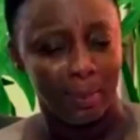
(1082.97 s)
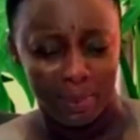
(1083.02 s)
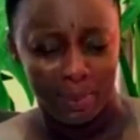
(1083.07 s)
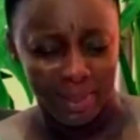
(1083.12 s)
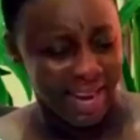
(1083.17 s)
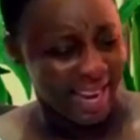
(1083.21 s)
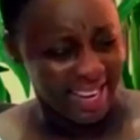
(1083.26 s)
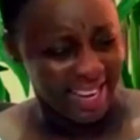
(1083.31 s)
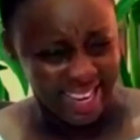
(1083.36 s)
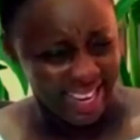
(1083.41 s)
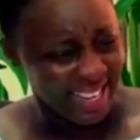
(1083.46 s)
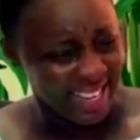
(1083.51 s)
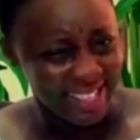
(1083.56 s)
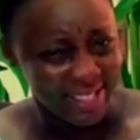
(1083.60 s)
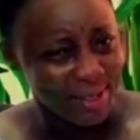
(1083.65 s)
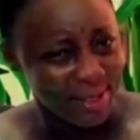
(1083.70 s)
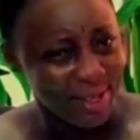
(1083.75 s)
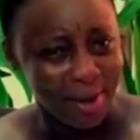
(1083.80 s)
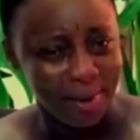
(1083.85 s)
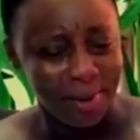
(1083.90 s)
But I
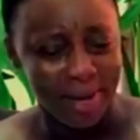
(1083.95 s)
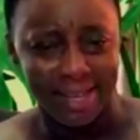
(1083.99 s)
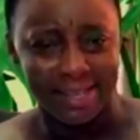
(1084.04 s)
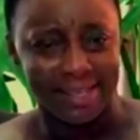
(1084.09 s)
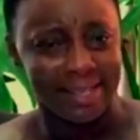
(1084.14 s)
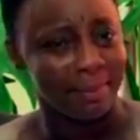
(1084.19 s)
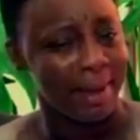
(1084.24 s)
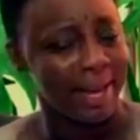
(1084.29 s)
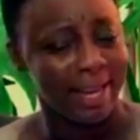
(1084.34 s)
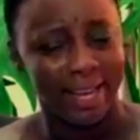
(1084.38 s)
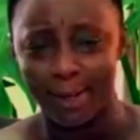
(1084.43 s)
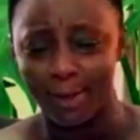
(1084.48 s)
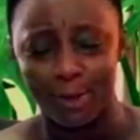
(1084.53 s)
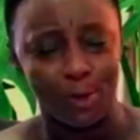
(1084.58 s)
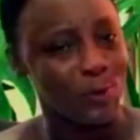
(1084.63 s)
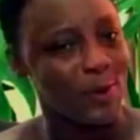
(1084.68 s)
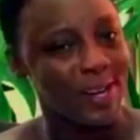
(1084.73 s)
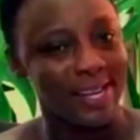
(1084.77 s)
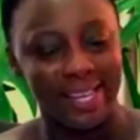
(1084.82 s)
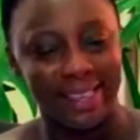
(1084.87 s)
can't direct him. I
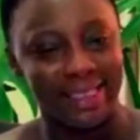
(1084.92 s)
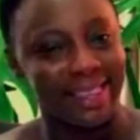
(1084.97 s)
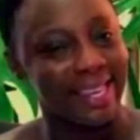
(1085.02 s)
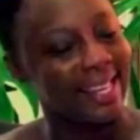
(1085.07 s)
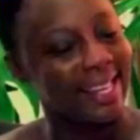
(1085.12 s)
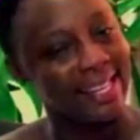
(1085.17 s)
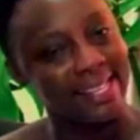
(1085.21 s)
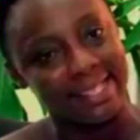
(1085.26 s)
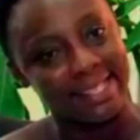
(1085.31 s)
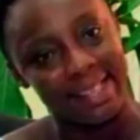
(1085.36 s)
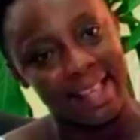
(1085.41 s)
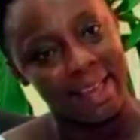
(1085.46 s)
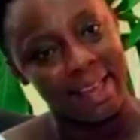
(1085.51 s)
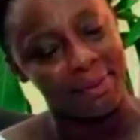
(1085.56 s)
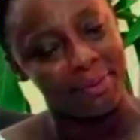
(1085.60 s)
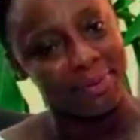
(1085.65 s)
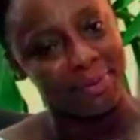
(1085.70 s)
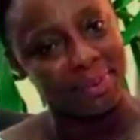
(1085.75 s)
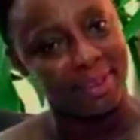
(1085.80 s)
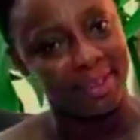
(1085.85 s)
can't do anything in his
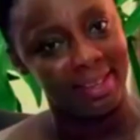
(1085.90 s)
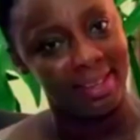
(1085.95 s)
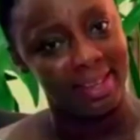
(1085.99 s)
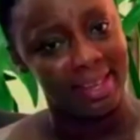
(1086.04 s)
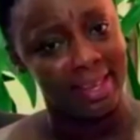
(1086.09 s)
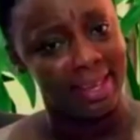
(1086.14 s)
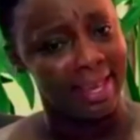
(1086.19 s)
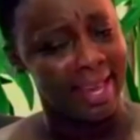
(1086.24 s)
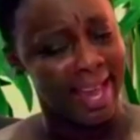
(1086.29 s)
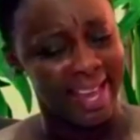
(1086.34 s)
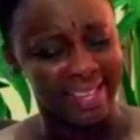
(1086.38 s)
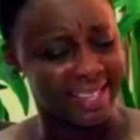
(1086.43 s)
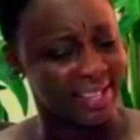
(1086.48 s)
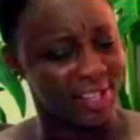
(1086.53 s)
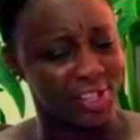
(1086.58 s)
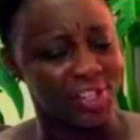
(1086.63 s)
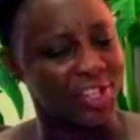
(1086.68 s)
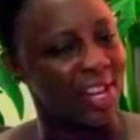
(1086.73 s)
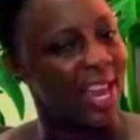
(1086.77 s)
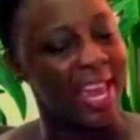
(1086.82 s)
life. I
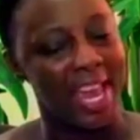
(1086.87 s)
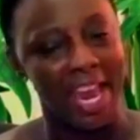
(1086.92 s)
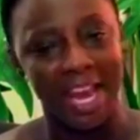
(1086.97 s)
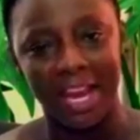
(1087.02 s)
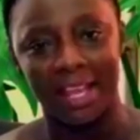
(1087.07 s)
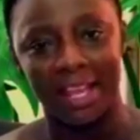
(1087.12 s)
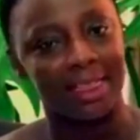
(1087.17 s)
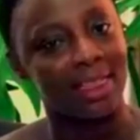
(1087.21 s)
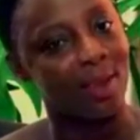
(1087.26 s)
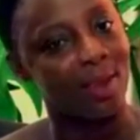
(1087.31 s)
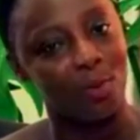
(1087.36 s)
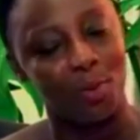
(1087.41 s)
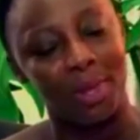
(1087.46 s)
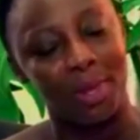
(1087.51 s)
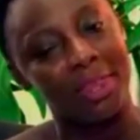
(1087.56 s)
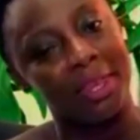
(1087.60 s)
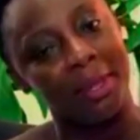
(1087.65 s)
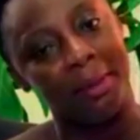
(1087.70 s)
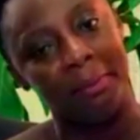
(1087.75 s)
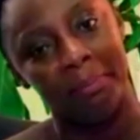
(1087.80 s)
can't share anything
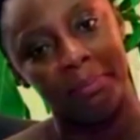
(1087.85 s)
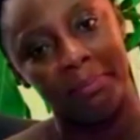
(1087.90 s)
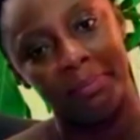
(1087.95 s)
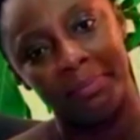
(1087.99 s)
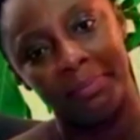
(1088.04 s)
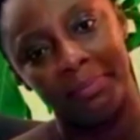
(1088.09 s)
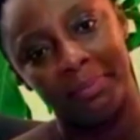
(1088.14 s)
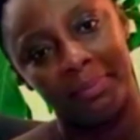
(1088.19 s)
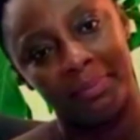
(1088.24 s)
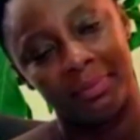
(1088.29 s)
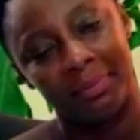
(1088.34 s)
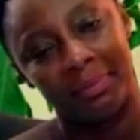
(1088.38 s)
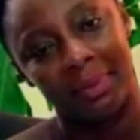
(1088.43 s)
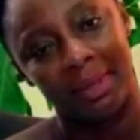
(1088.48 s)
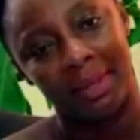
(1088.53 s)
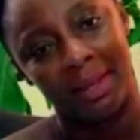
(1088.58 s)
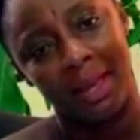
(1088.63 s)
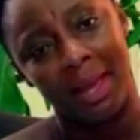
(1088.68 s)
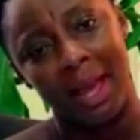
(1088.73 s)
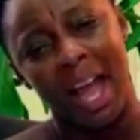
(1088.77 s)
with him.
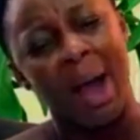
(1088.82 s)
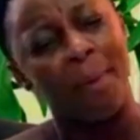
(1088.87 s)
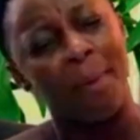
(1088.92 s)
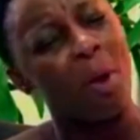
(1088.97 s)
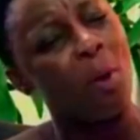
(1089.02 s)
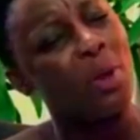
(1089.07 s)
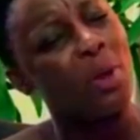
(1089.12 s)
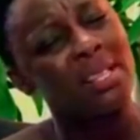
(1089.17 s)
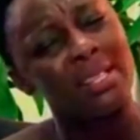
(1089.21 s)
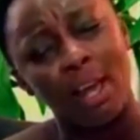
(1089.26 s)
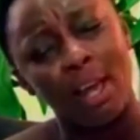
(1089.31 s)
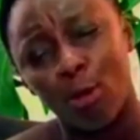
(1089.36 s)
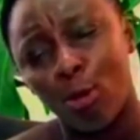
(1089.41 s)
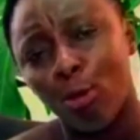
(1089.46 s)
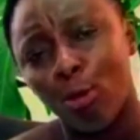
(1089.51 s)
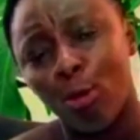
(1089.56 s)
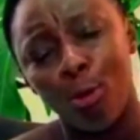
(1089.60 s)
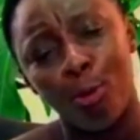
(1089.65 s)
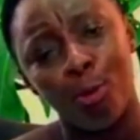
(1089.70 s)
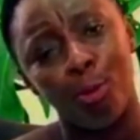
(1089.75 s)
I'm always
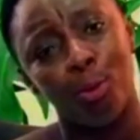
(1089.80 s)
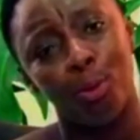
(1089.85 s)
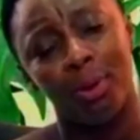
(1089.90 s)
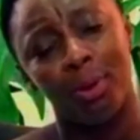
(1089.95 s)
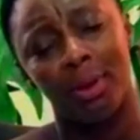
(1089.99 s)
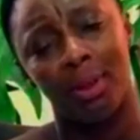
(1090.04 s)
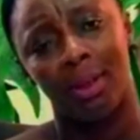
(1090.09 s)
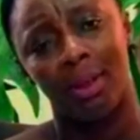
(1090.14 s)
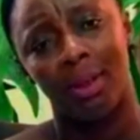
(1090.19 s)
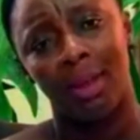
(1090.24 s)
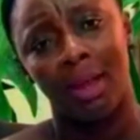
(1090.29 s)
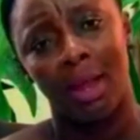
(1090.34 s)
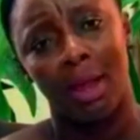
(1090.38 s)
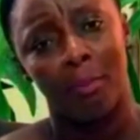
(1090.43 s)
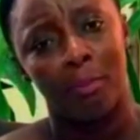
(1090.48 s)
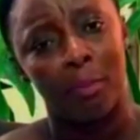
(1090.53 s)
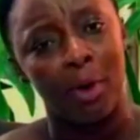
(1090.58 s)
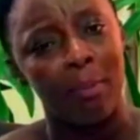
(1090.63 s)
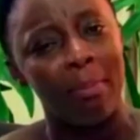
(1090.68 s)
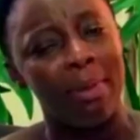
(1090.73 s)
alone.
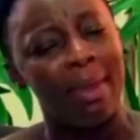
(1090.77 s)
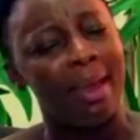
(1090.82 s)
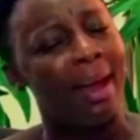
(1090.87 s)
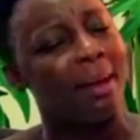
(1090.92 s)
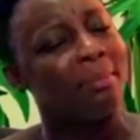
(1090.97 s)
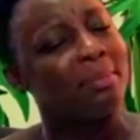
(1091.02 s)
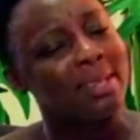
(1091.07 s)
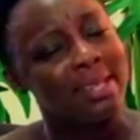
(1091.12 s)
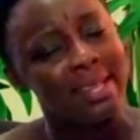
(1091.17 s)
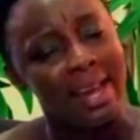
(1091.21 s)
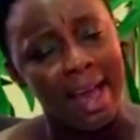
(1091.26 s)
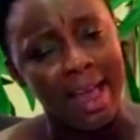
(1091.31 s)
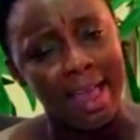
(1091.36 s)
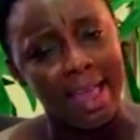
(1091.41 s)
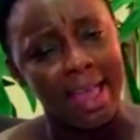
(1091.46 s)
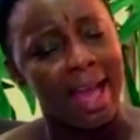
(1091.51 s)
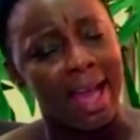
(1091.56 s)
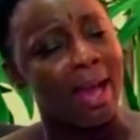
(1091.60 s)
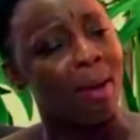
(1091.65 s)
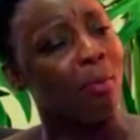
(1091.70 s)
Mommy, I'm
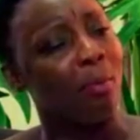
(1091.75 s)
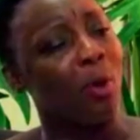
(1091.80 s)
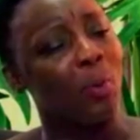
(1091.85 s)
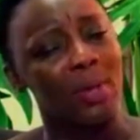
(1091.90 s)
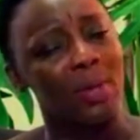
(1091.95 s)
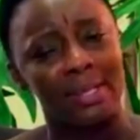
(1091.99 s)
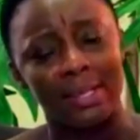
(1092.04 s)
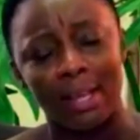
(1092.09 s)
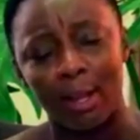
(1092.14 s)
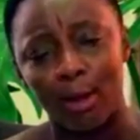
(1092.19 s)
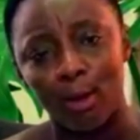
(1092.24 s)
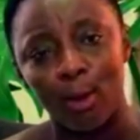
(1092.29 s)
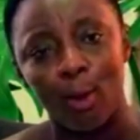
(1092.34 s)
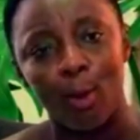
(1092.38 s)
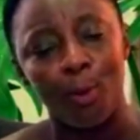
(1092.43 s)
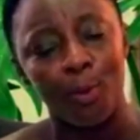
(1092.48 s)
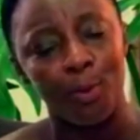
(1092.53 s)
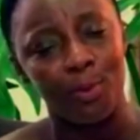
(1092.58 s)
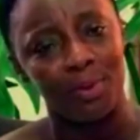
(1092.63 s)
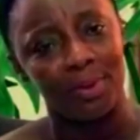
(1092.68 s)
dying. I'm always
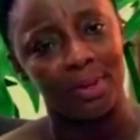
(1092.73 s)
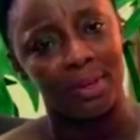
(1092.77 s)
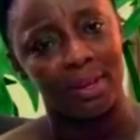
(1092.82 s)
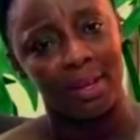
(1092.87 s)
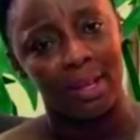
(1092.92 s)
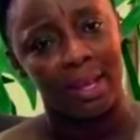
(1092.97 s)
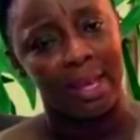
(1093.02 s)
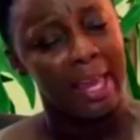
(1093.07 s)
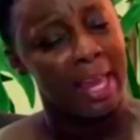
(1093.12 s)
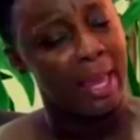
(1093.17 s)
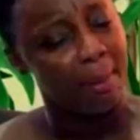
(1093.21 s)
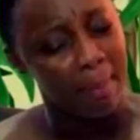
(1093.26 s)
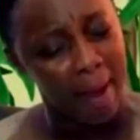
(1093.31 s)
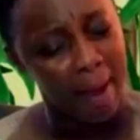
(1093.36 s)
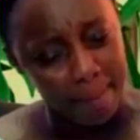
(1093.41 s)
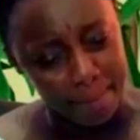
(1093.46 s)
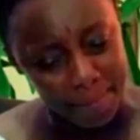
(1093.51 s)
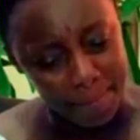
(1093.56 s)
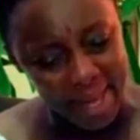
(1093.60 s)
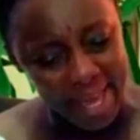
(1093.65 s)
alone in
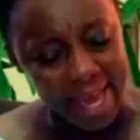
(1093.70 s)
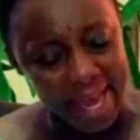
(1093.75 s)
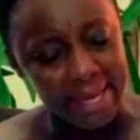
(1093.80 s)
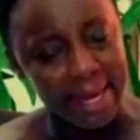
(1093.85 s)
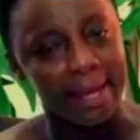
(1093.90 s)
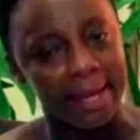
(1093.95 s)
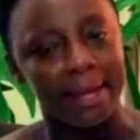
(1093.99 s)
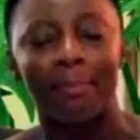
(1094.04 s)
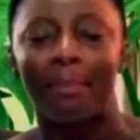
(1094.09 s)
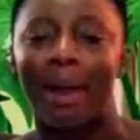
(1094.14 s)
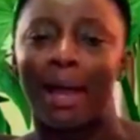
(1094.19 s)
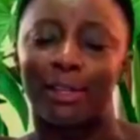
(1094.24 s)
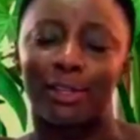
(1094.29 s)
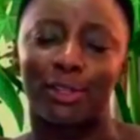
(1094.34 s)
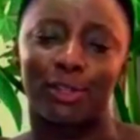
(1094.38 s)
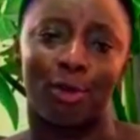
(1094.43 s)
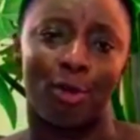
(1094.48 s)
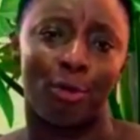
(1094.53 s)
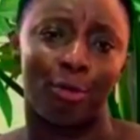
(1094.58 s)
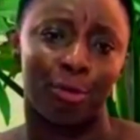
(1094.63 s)
my pain and in my
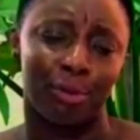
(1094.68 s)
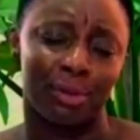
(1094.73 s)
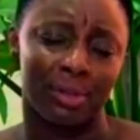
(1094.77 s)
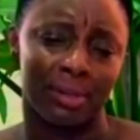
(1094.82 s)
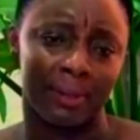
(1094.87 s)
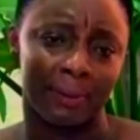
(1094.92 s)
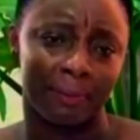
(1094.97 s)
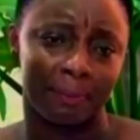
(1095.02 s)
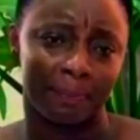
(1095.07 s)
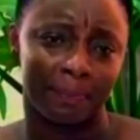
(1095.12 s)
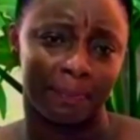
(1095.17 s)
sorrows.